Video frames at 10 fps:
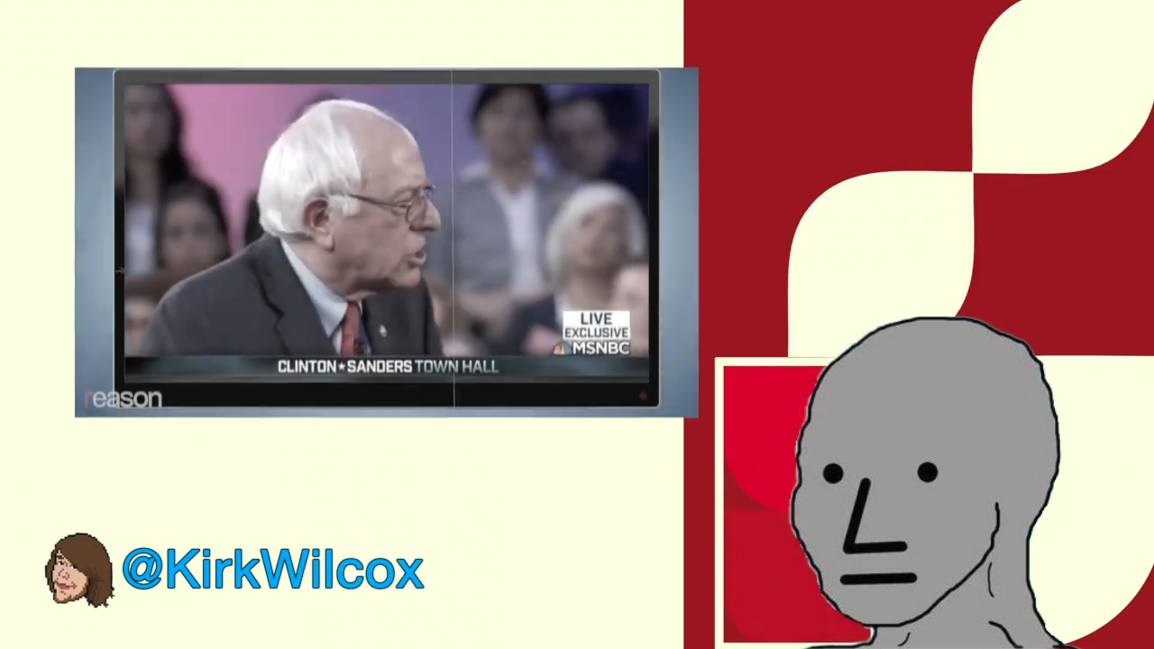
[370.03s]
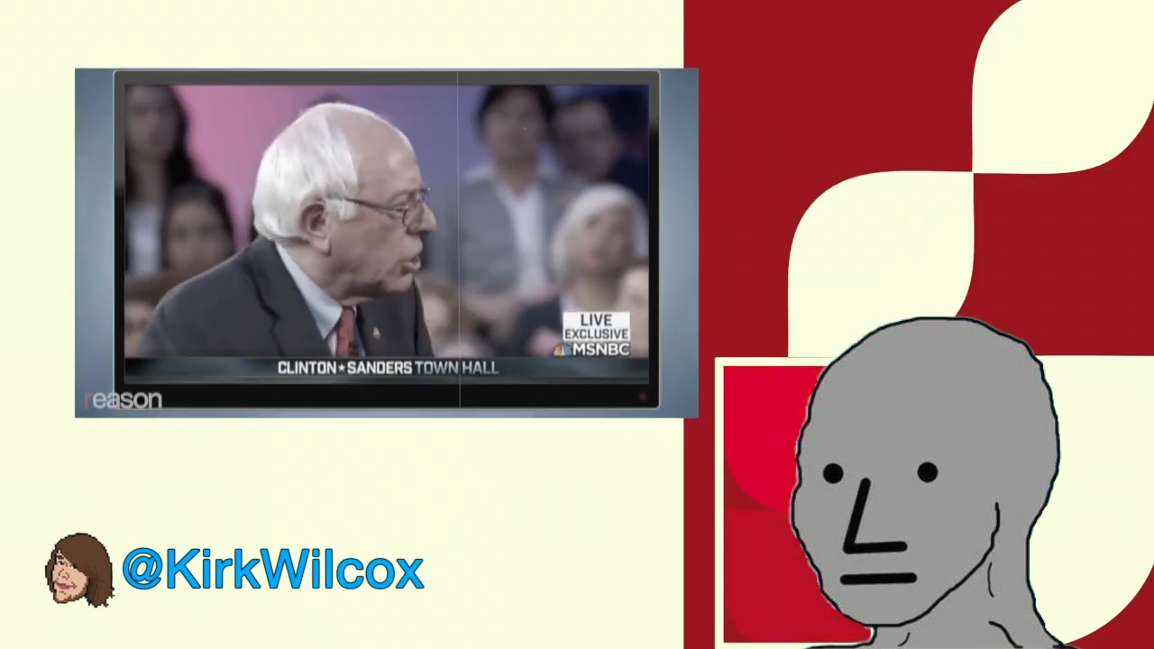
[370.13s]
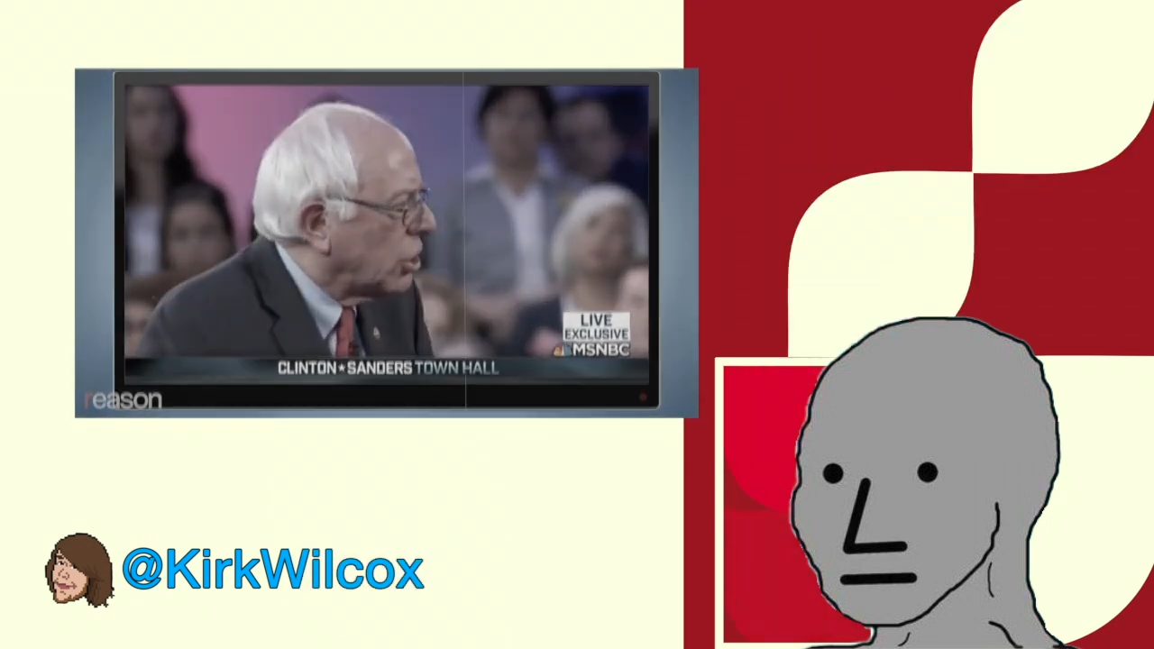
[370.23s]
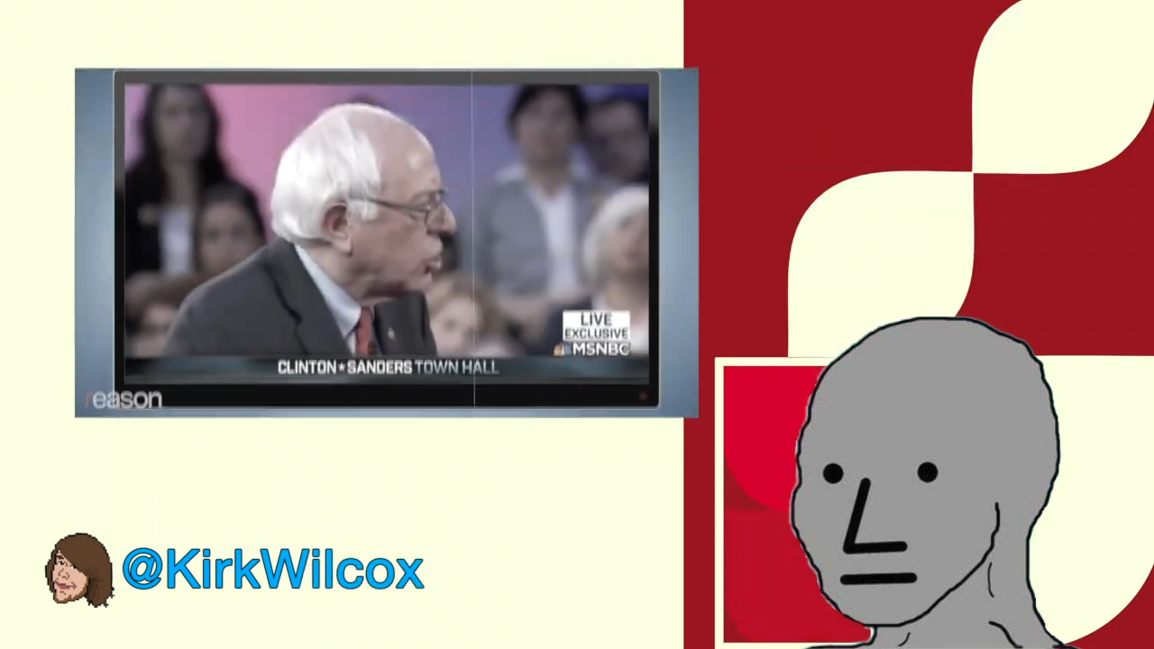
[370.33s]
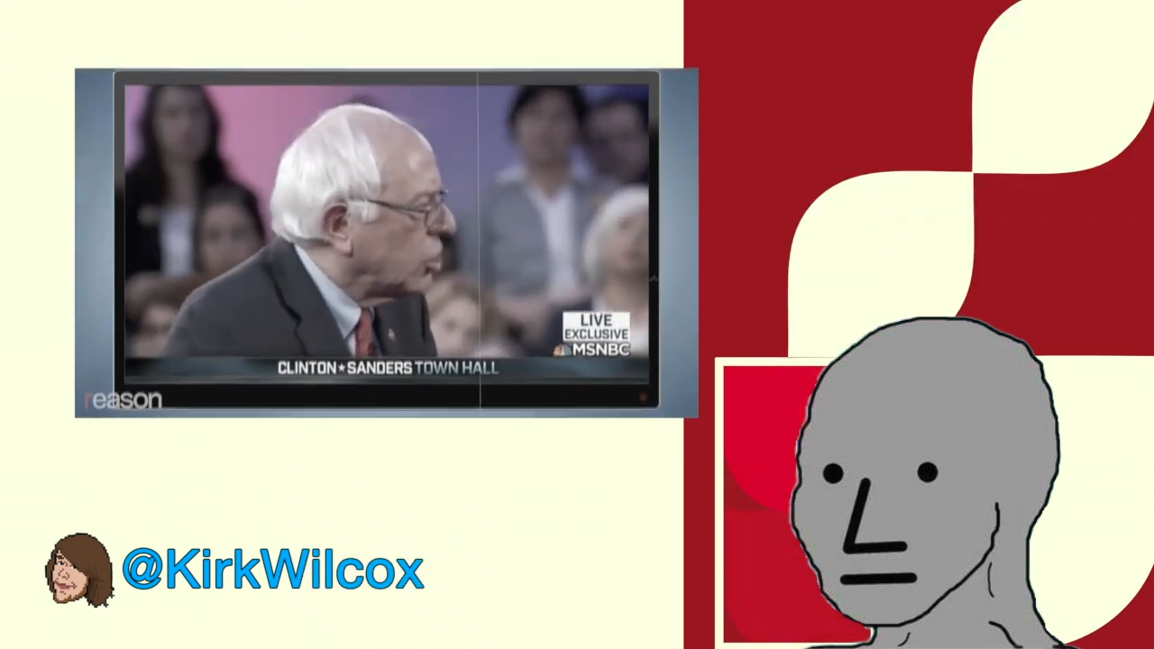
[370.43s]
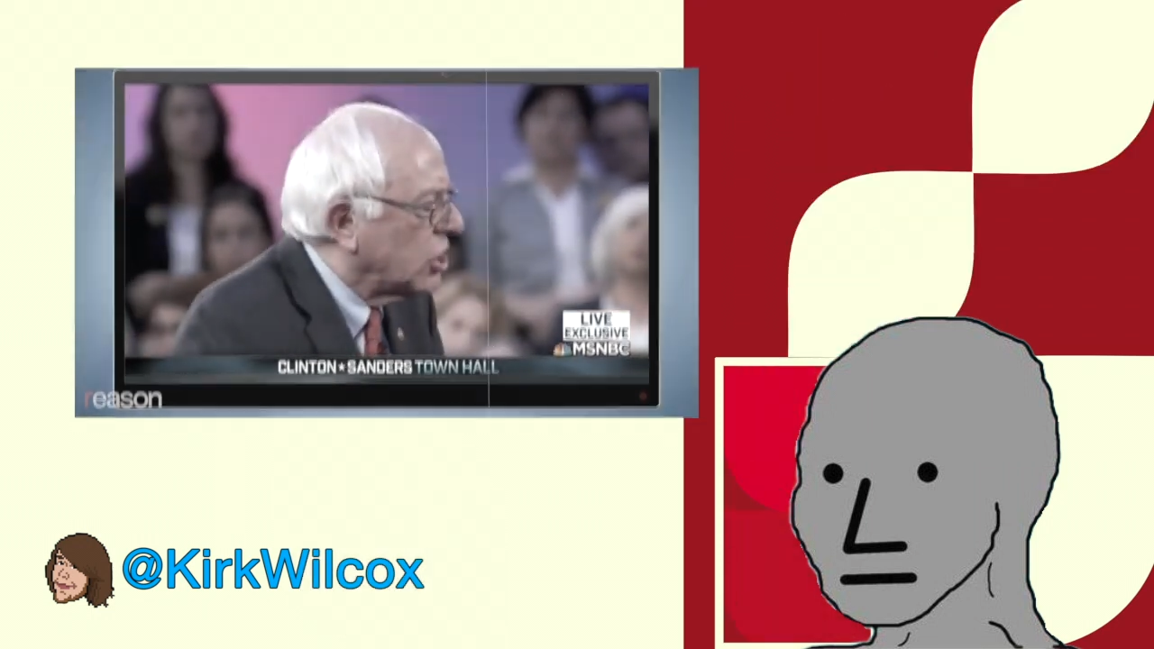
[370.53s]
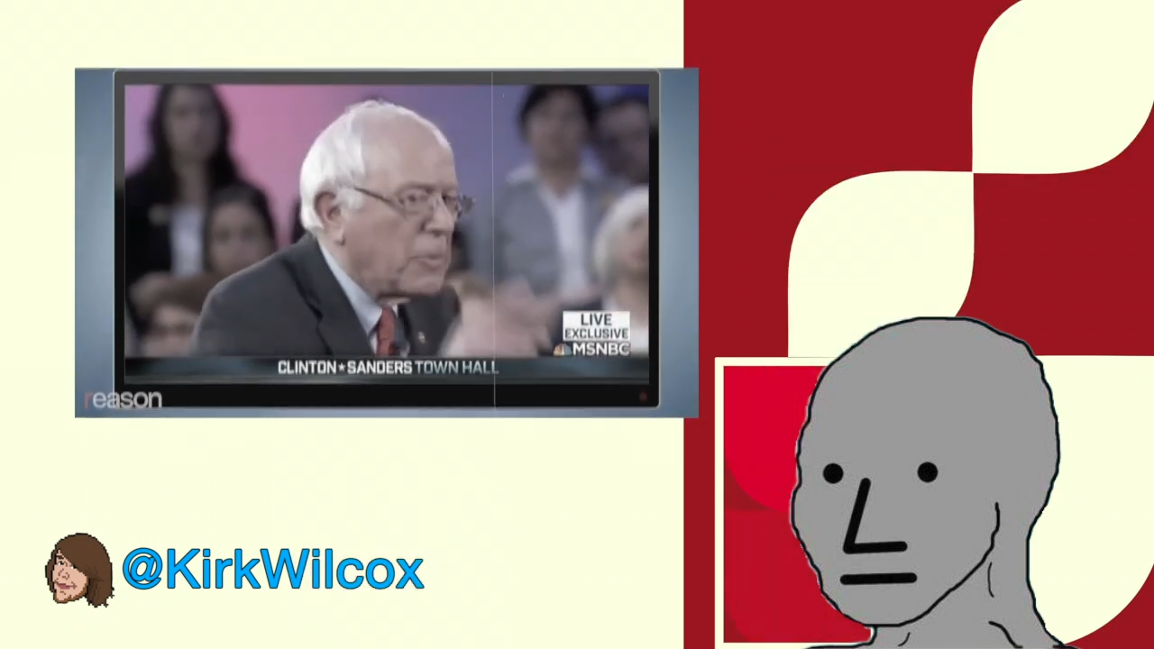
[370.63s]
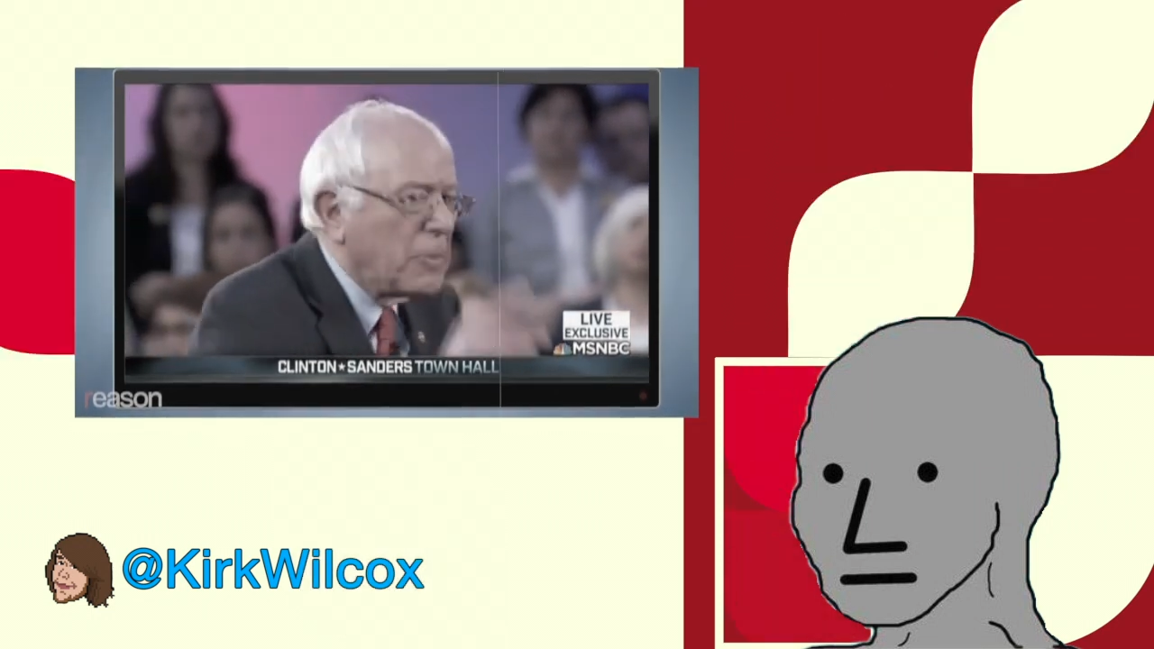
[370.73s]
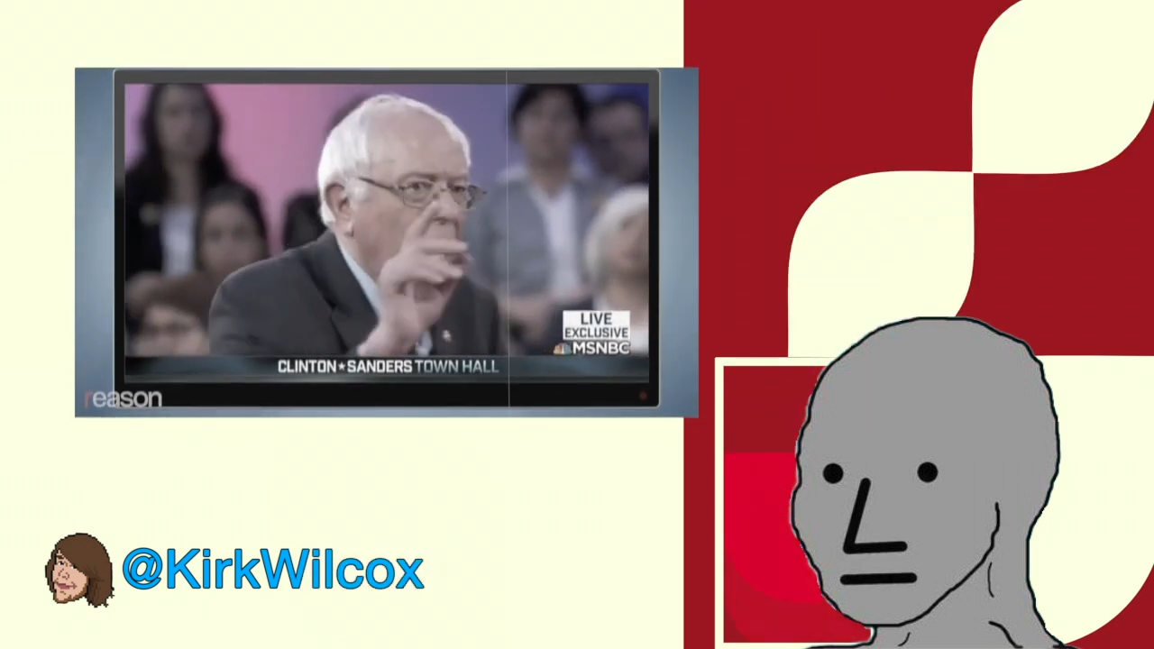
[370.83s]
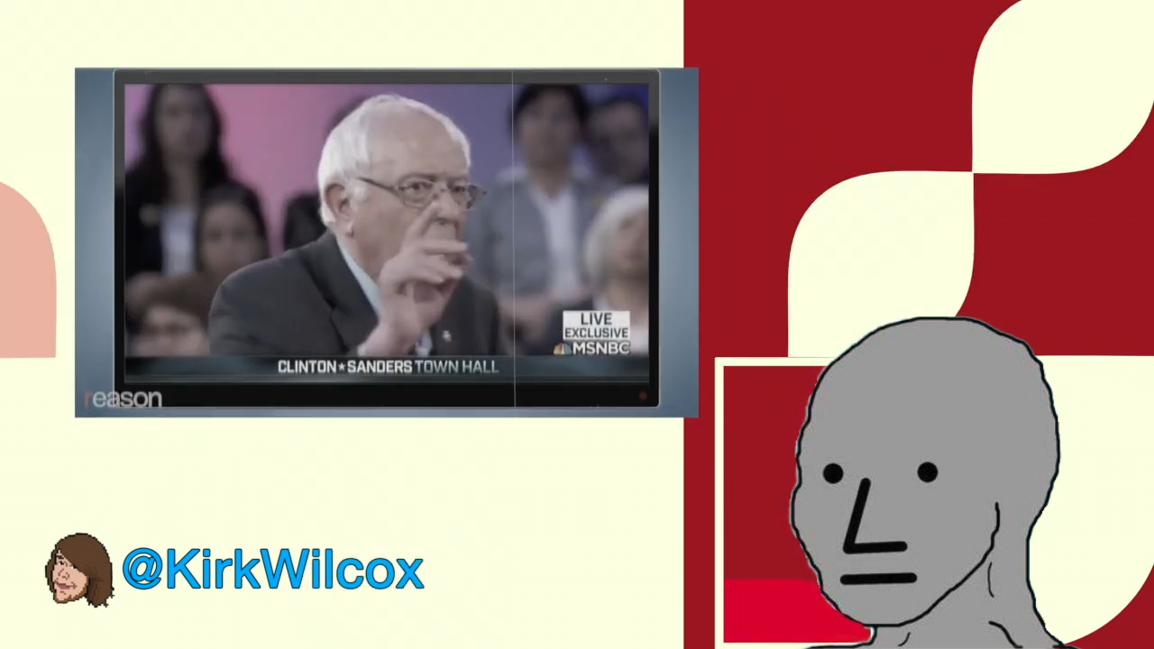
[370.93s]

socialism,